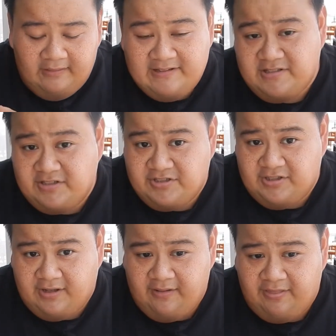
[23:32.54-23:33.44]
this is the
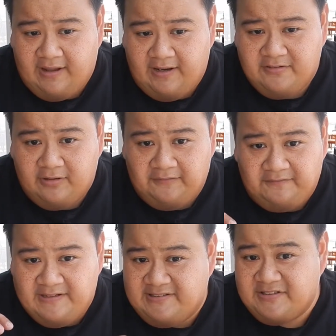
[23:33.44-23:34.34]
chicken thigh, so if
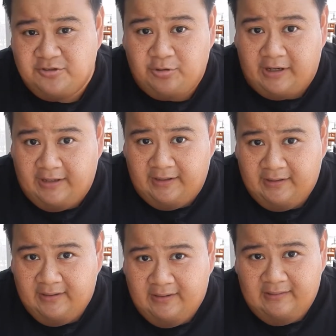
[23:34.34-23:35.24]
this is dry,
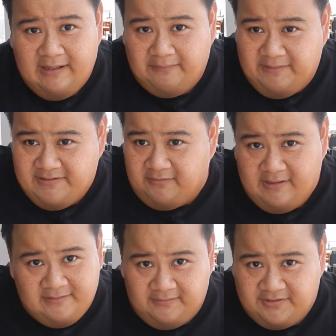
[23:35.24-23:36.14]
that means the
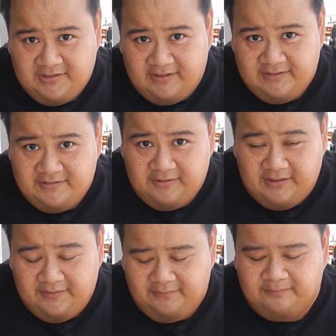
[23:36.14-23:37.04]
rest of the chicken is
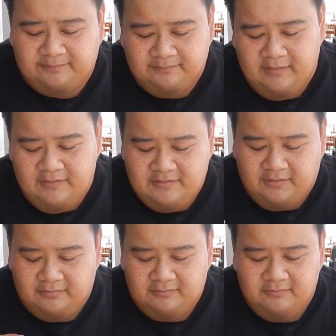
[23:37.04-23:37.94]
dry.
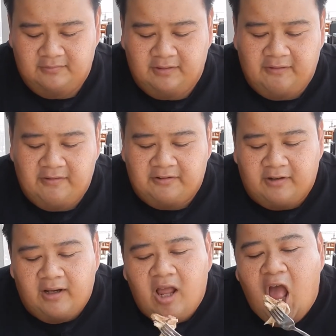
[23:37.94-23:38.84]
So we'll give it a
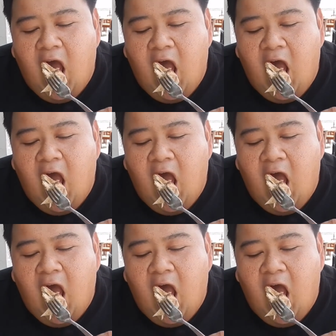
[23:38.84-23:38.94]
try.